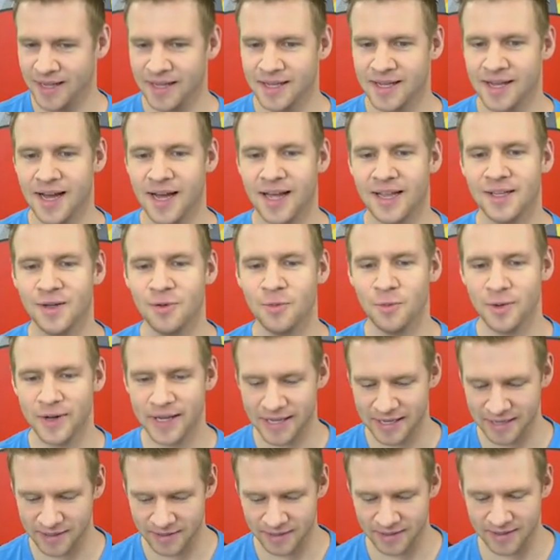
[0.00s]
color
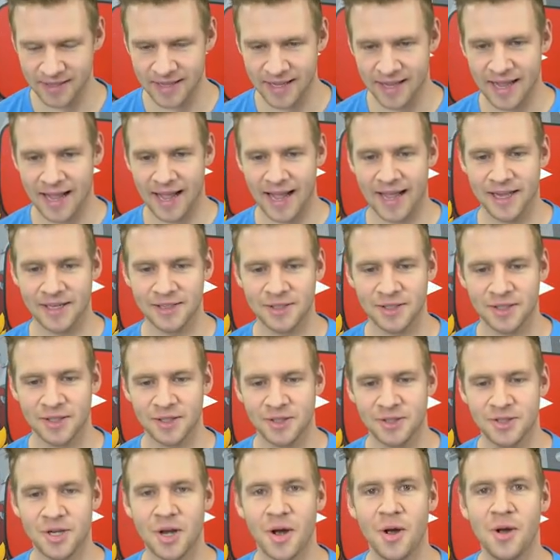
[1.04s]
wheel and
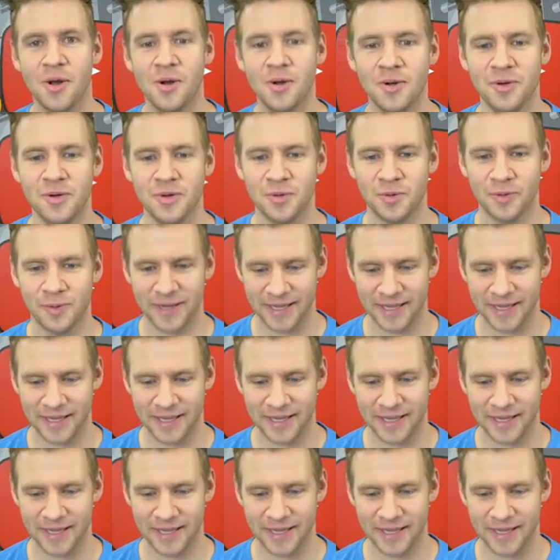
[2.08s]
tone